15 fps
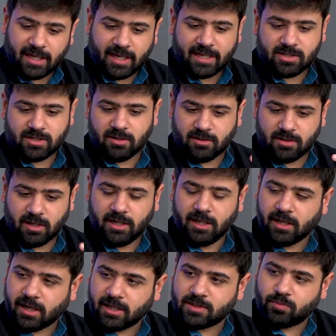it gets a really
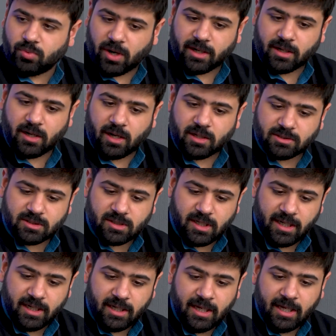nice bright large
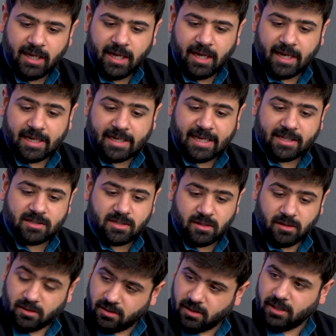screen, it gets
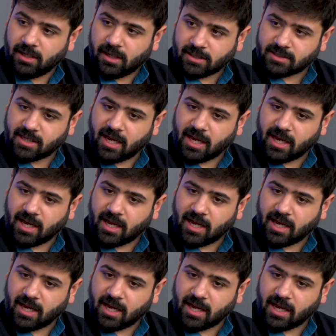a really nice